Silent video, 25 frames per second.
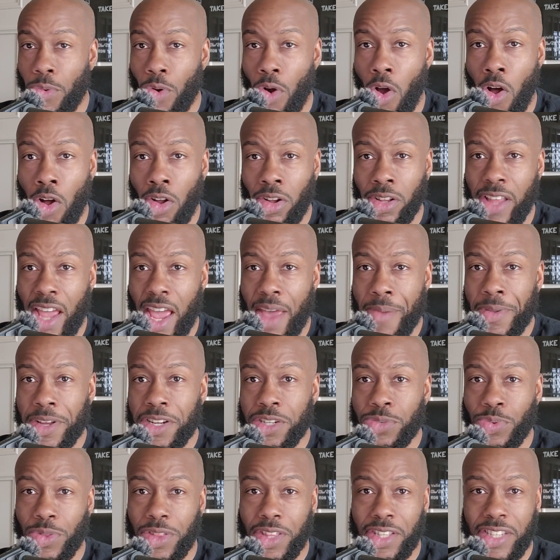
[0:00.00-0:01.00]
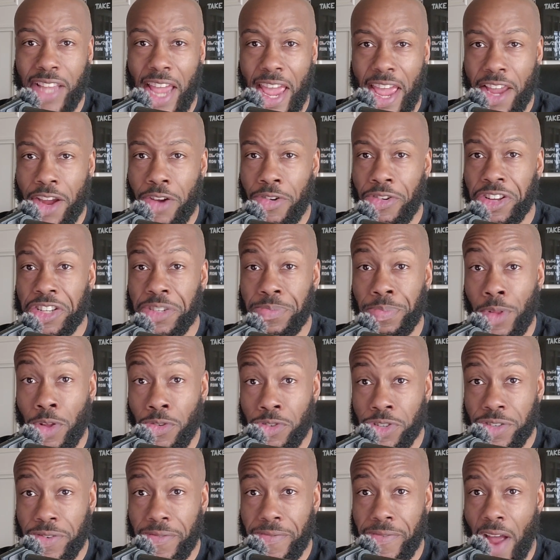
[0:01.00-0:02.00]
were all damaged with the tanker
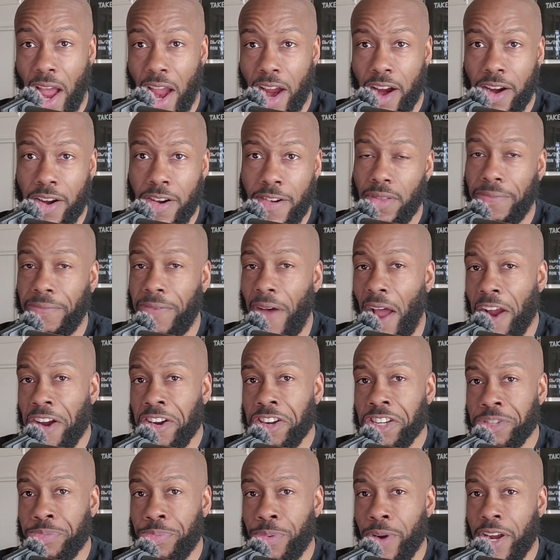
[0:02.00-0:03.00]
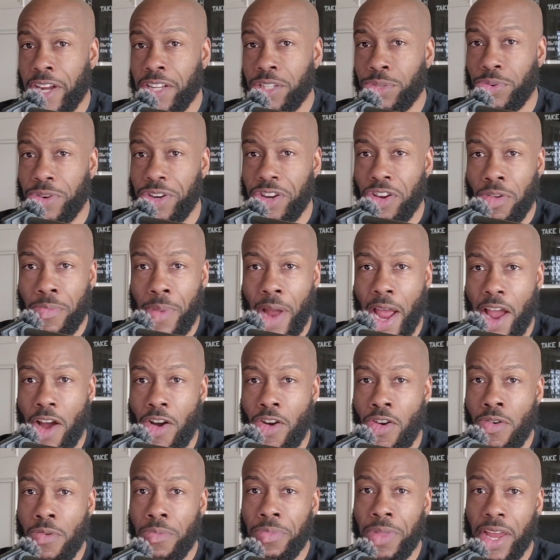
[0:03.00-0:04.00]
explosion fire. The fire spread to a nearby
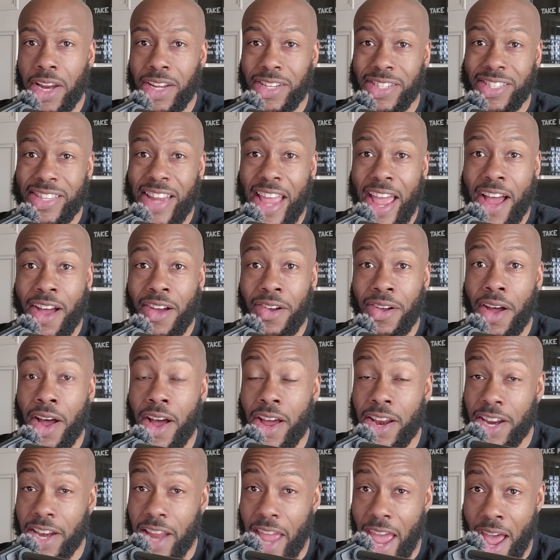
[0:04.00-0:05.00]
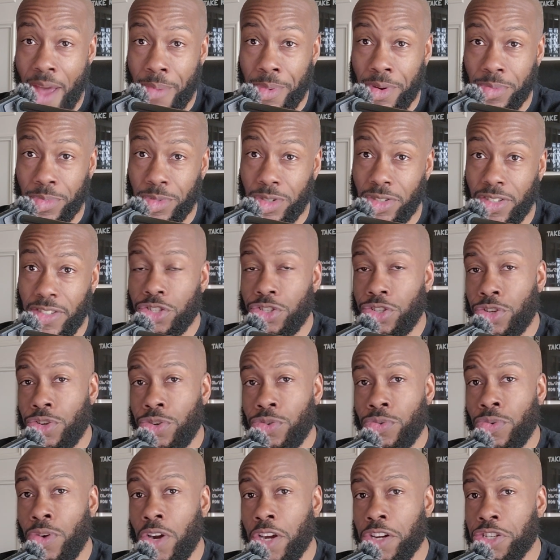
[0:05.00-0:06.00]
home that is now uninhabitable.
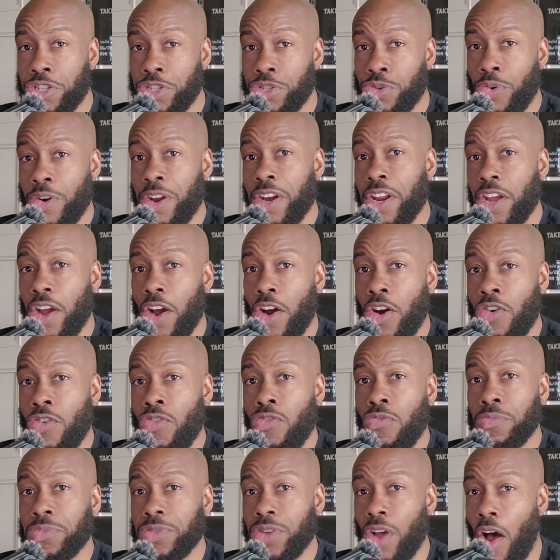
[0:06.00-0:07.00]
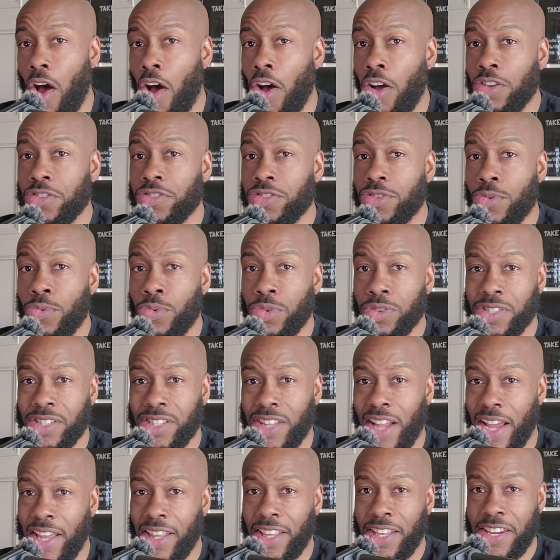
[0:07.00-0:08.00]
Two adjoining homes also were
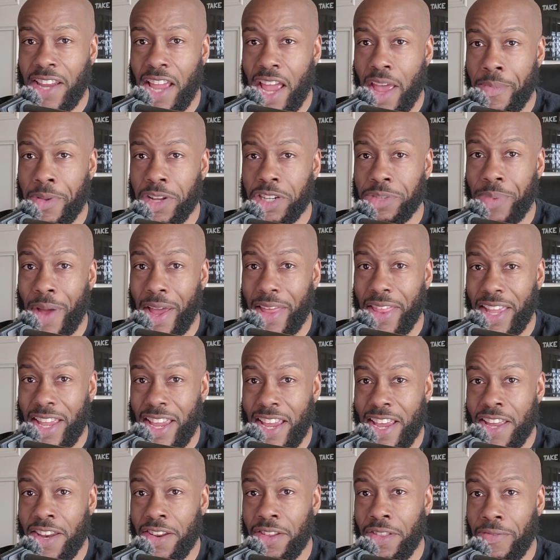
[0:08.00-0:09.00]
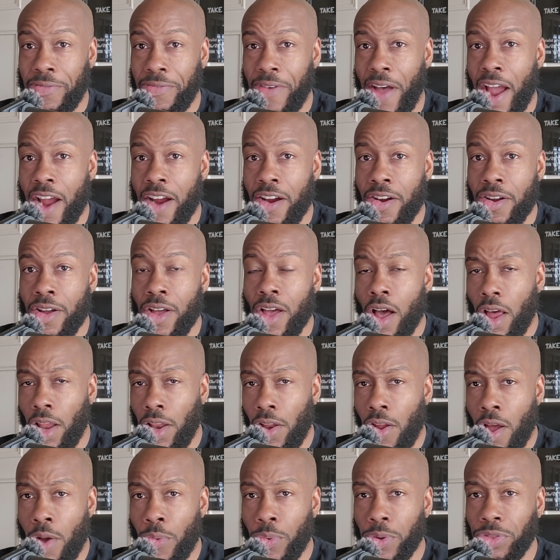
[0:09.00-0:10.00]
slightly damaged by the heat of the fire,
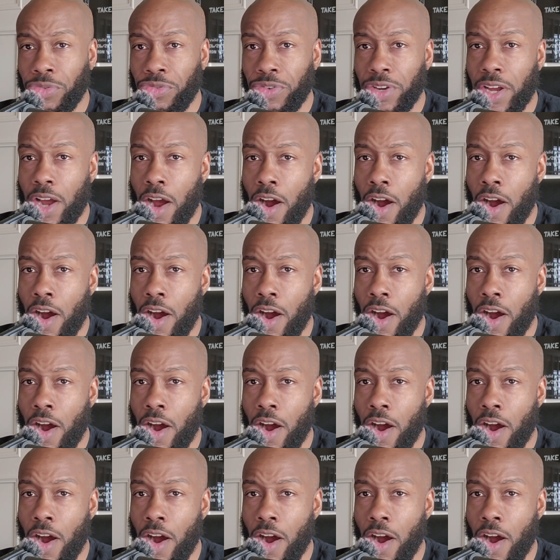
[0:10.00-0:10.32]
along with three